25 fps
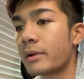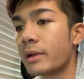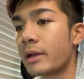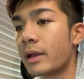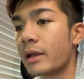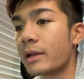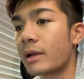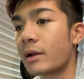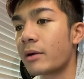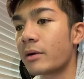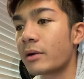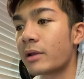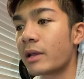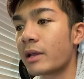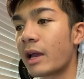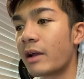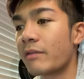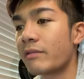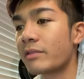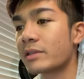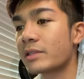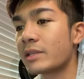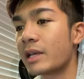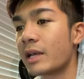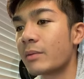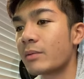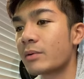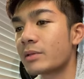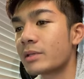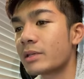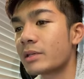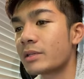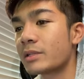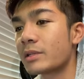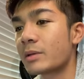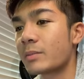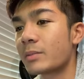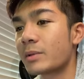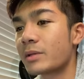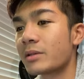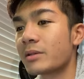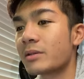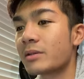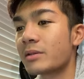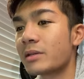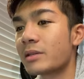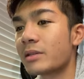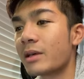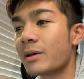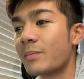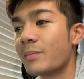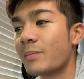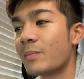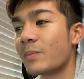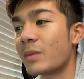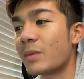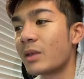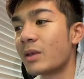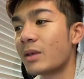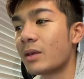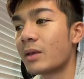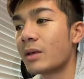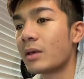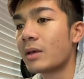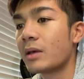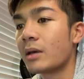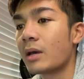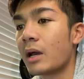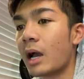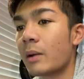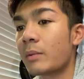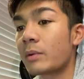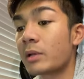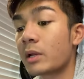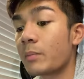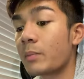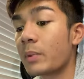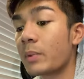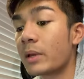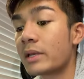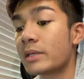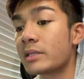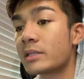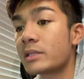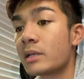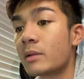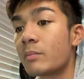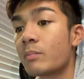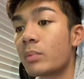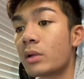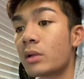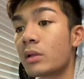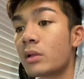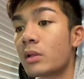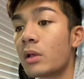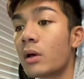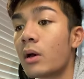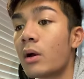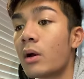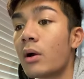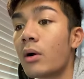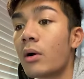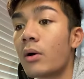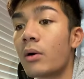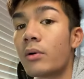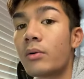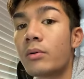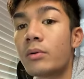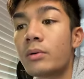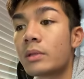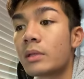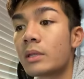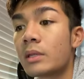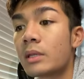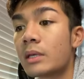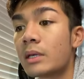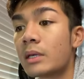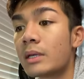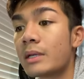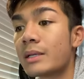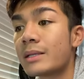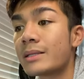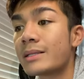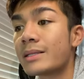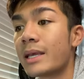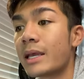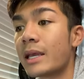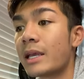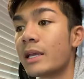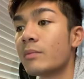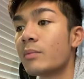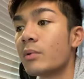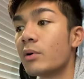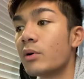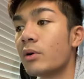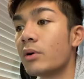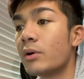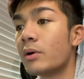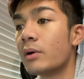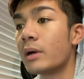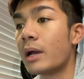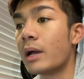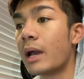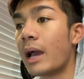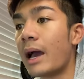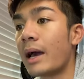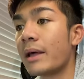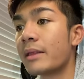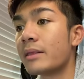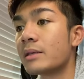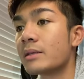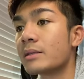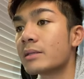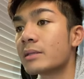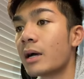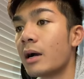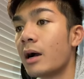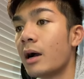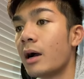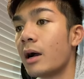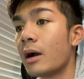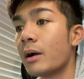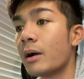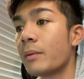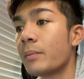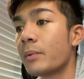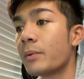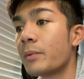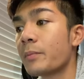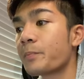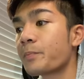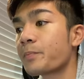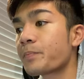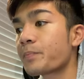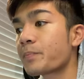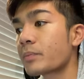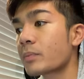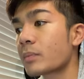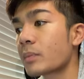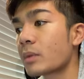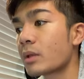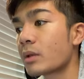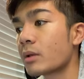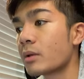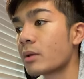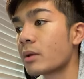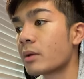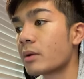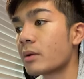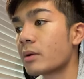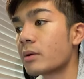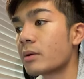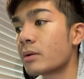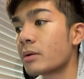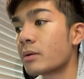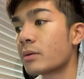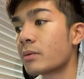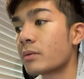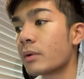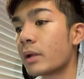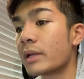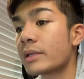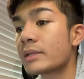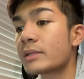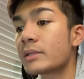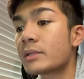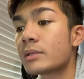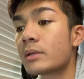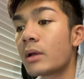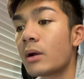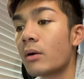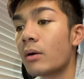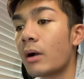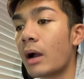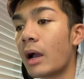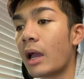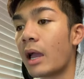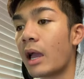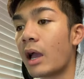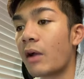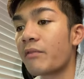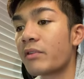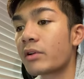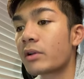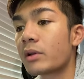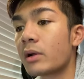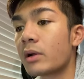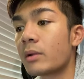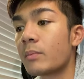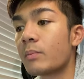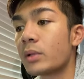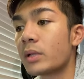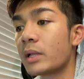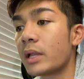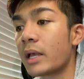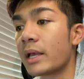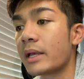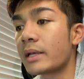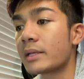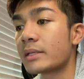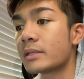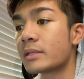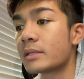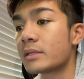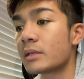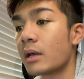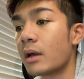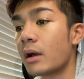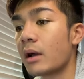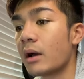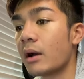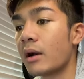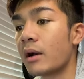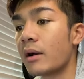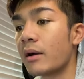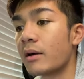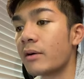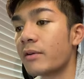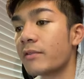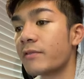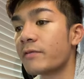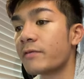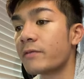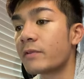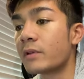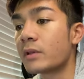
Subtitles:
and I already have examples here, so I'm going to delete them. I'm going to paste it below the table at the top, right? So I have a good place of,